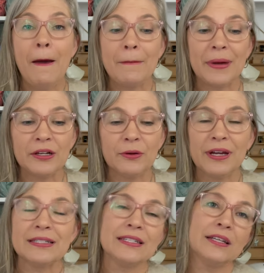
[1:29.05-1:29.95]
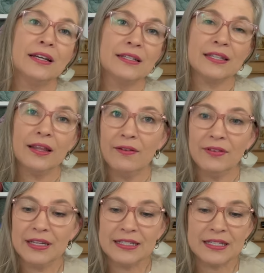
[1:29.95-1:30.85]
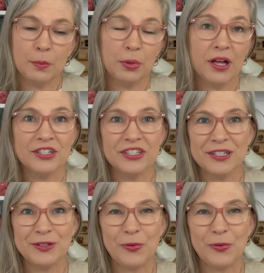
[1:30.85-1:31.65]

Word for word: my grandson's loveys and plushies